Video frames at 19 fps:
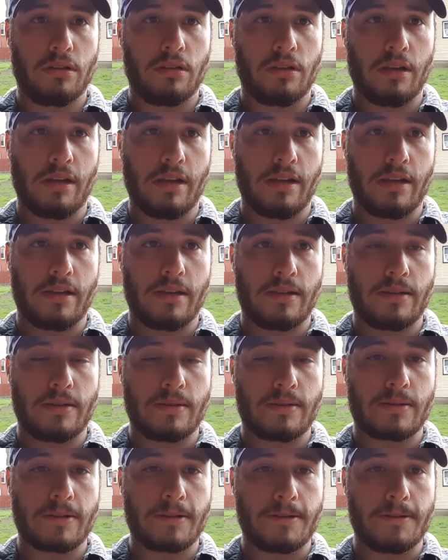And
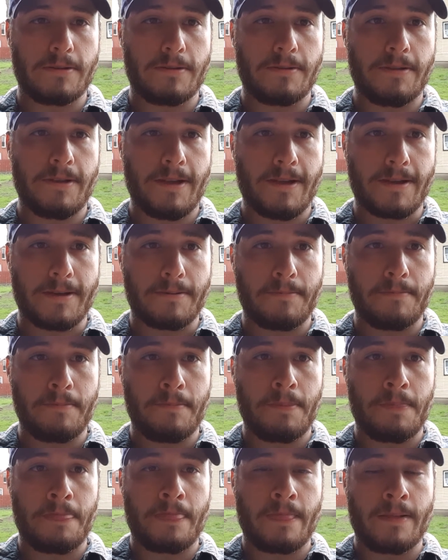so, yeah,
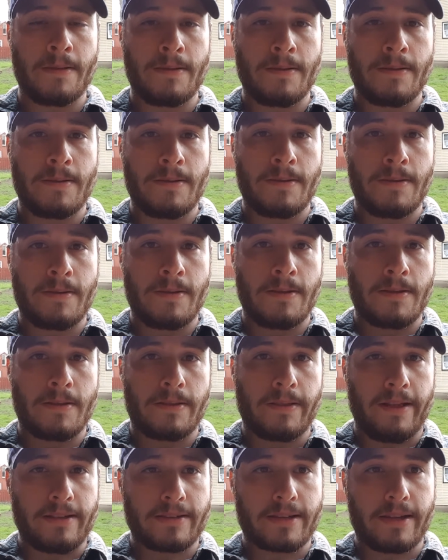
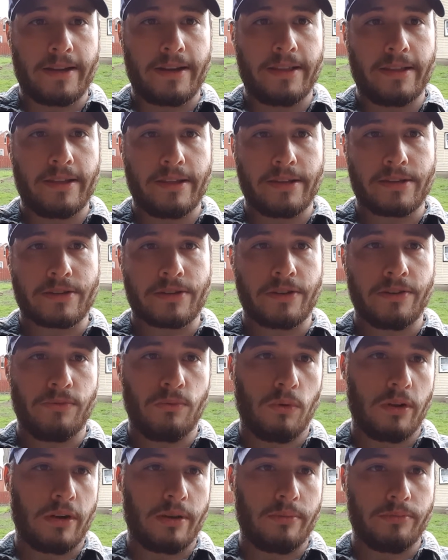that's kind of the history of
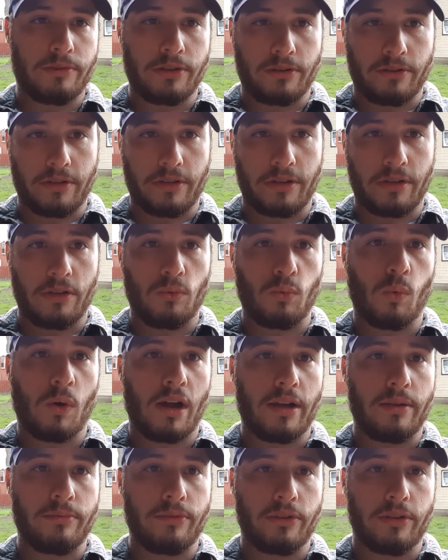what I'm doing and
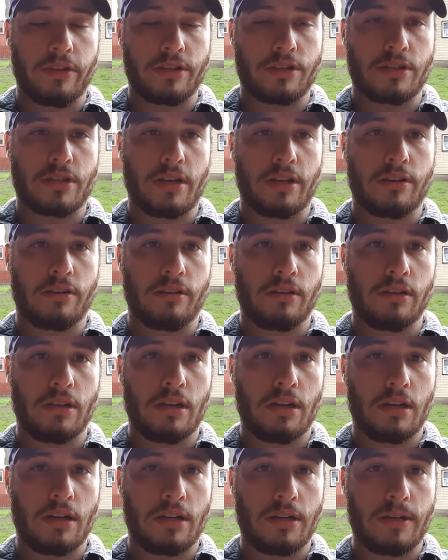why I'm doing this channel.
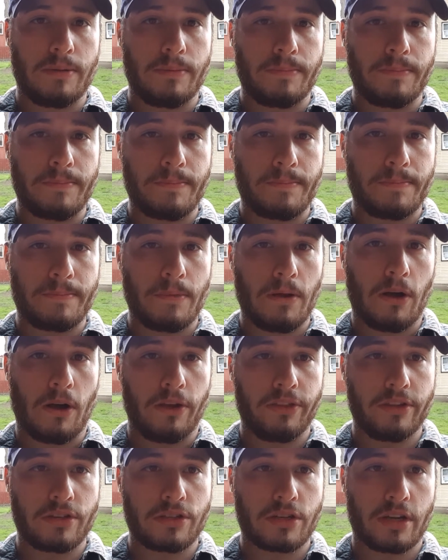
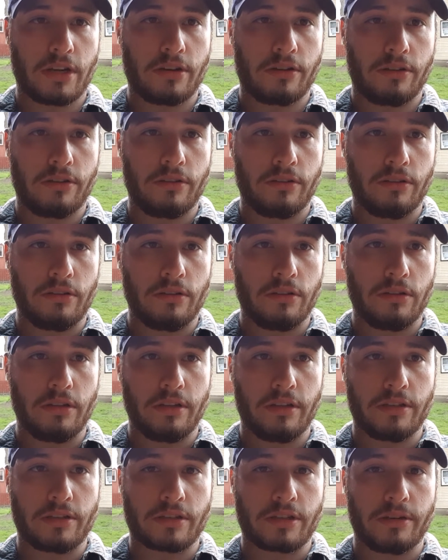On this channel,
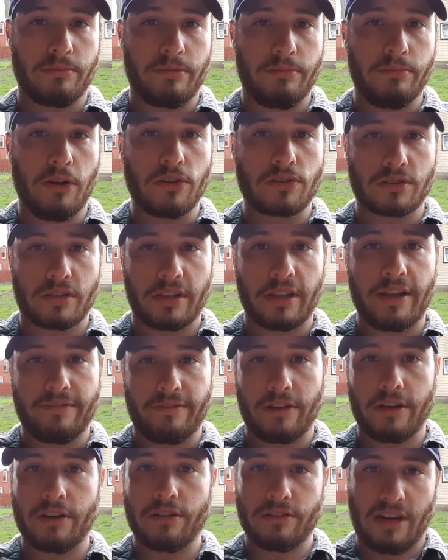it's going to be mostly that
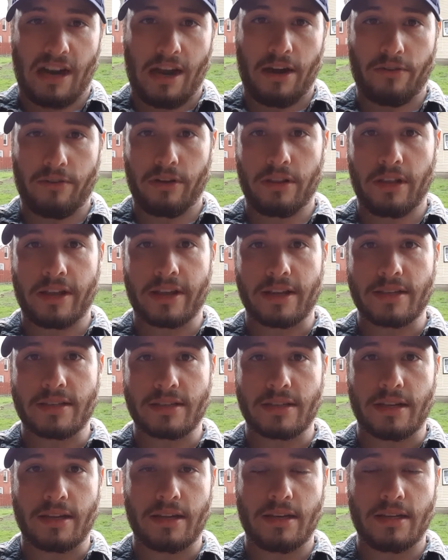video diary. Like I
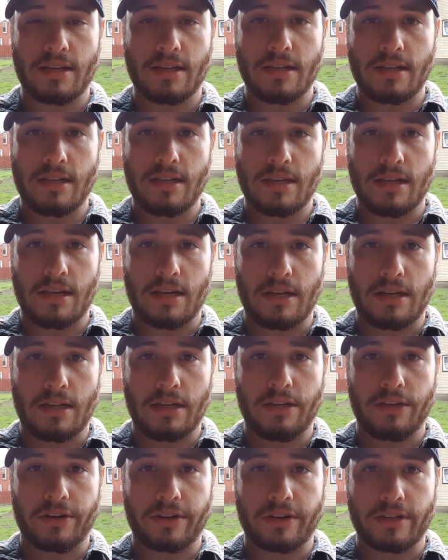said,
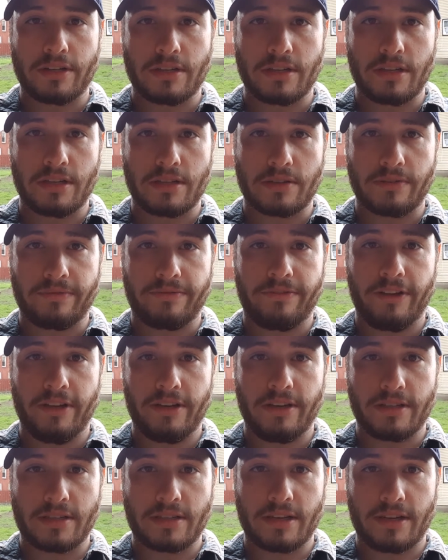you're going to see some
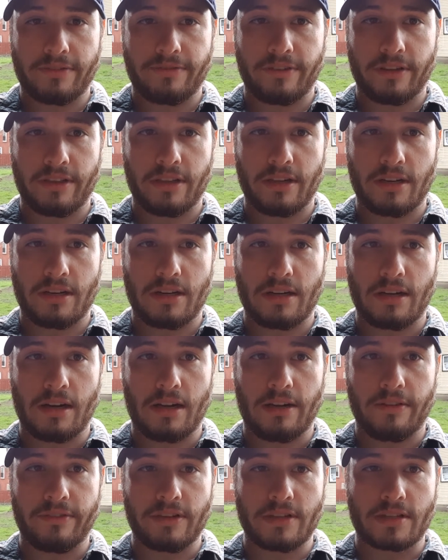fitness stuff in there.
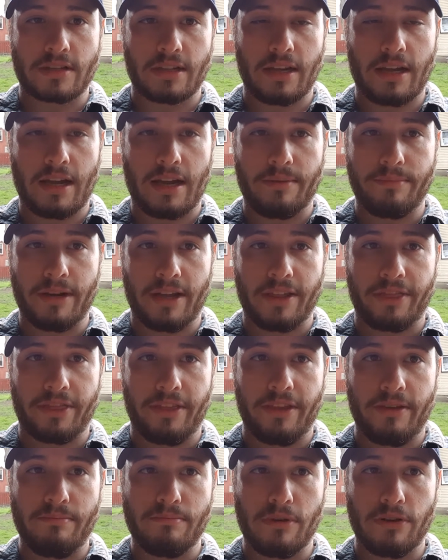Obviously, I'm not
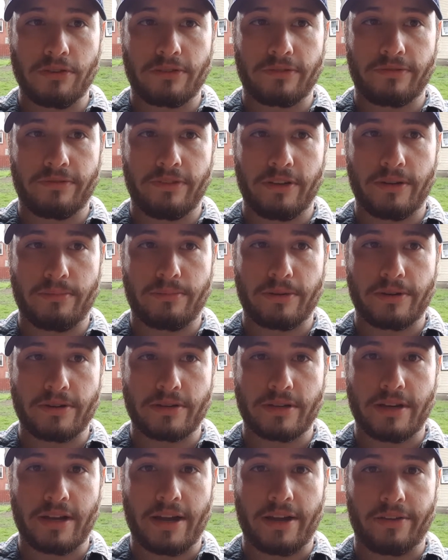the most fit
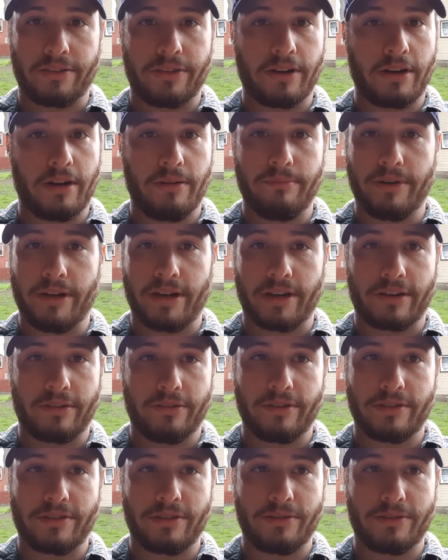person out there. I'm not
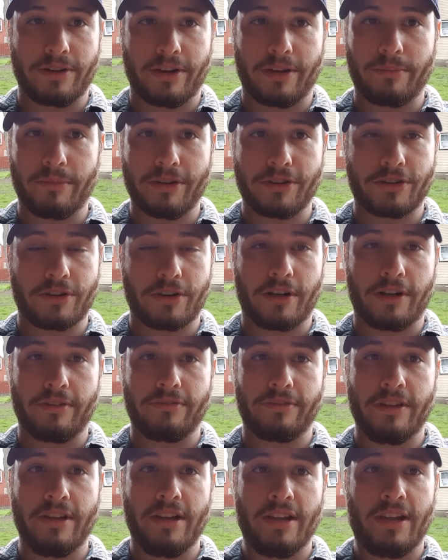going to take my shirt
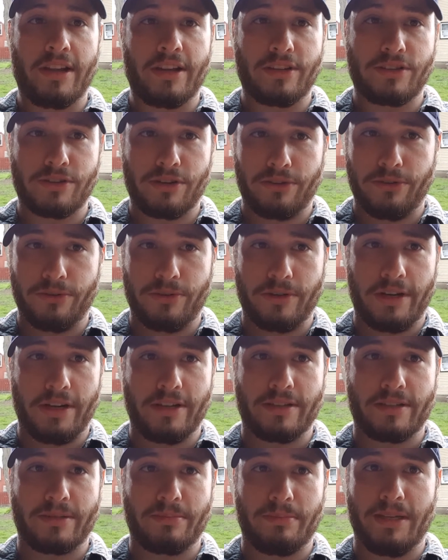off and show you
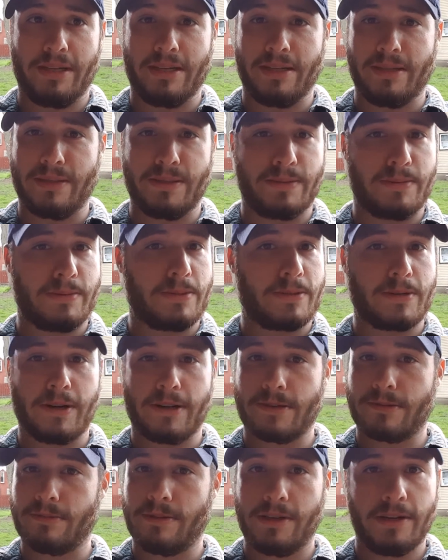guys because,
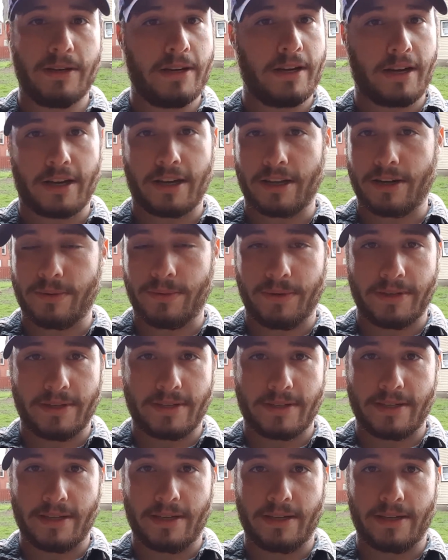trust me, you're not going to want
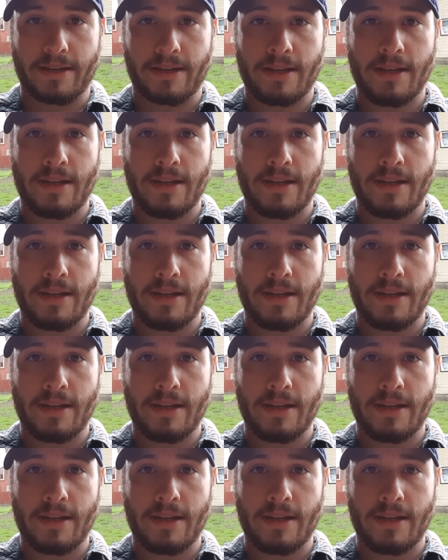to see it.